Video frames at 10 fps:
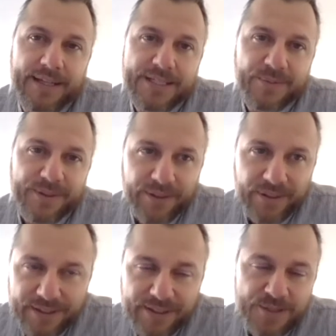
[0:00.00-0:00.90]
So we
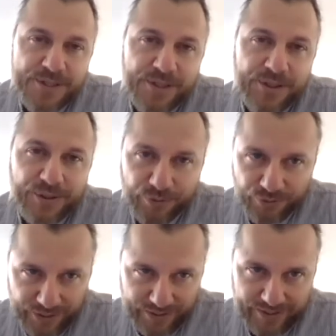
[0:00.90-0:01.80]
thought that this was a good
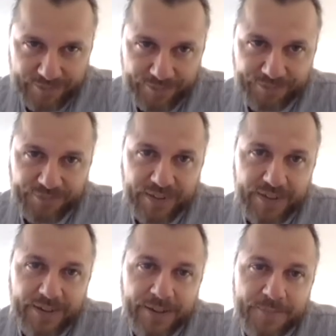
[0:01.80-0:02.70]
fit.
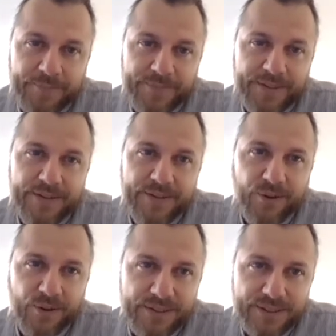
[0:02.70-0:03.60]
The
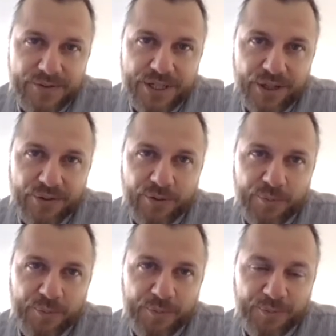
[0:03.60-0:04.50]
content of Self-Help
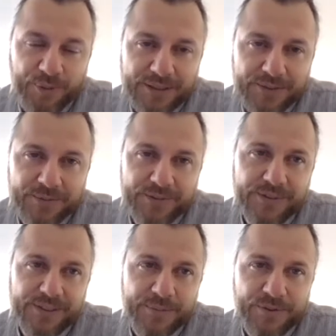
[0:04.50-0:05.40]
Plus
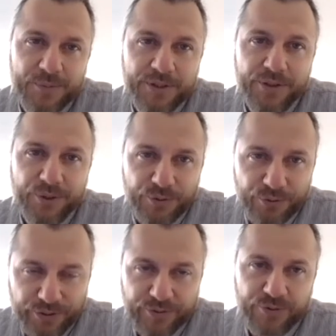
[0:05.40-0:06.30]
seemed to be a good
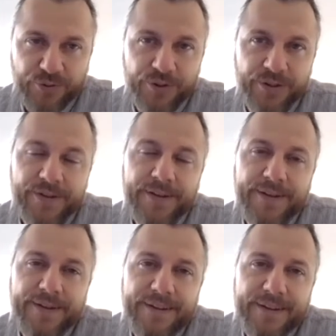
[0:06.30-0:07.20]
fit for
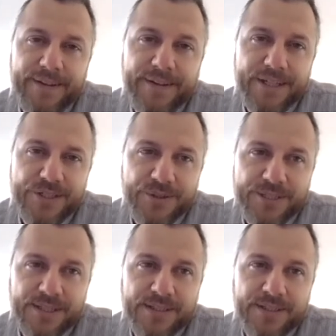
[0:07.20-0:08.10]
the issues
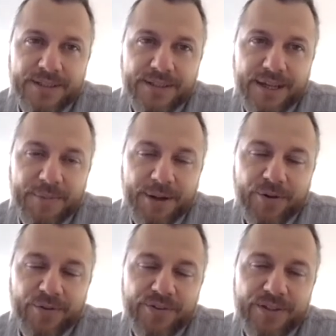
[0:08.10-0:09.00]
that came
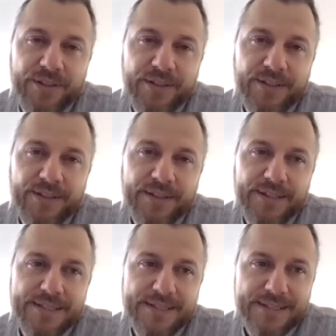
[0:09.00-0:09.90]
out of the
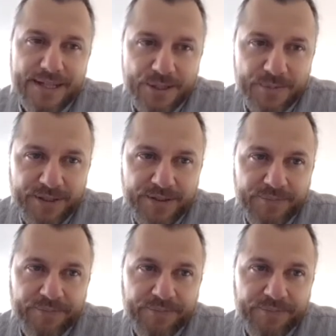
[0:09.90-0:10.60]
needs assessment.